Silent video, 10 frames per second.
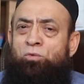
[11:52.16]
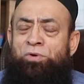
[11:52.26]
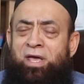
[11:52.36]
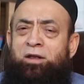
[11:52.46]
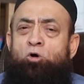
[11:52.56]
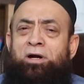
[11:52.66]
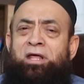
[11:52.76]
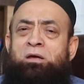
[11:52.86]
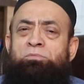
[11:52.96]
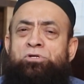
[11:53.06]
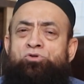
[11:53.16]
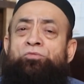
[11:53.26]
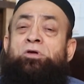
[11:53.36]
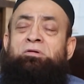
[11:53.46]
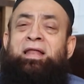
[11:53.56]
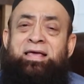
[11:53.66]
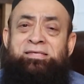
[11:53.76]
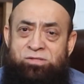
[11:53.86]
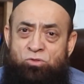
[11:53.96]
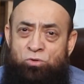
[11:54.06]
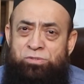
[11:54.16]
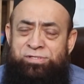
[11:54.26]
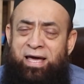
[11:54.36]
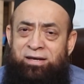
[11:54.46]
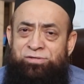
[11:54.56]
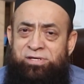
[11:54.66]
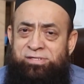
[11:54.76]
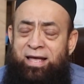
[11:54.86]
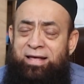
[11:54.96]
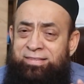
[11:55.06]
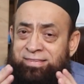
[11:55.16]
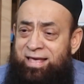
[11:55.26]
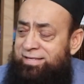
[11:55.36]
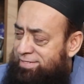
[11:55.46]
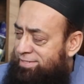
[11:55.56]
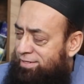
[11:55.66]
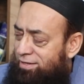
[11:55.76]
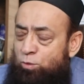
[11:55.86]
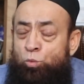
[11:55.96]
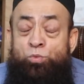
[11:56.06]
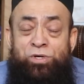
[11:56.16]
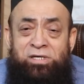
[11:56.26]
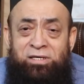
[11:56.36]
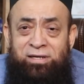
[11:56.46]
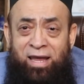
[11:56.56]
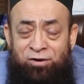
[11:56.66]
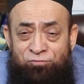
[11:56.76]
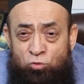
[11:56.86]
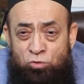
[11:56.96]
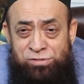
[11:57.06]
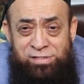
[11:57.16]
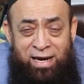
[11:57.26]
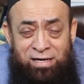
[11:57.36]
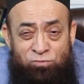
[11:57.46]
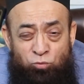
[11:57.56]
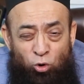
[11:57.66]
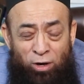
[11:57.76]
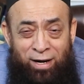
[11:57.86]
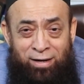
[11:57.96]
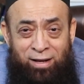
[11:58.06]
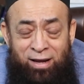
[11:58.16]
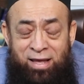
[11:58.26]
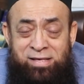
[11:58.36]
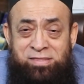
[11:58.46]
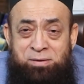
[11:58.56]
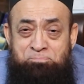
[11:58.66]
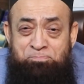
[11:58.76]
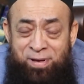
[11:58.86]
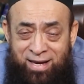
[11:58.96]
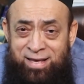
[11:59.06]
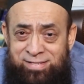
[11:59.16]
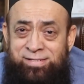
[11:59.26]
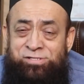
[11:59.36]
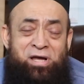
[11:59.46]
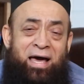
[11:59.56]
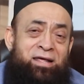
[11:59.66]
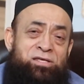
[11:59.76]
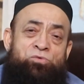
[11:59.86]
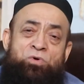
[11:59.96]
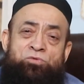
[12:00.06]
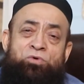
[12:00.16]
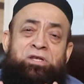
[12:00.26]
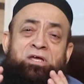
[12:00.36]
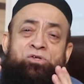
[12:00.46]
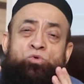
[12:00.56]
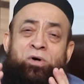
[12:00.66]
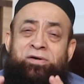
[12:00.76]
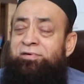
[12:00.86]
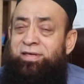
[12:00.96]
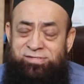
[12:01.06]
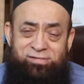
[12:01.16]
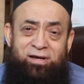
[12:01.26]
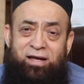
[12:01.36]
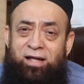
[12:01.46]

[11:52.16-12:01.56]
we are not able to visualize those challenges. This vision and foresight void is the biggest challenge which we need to address.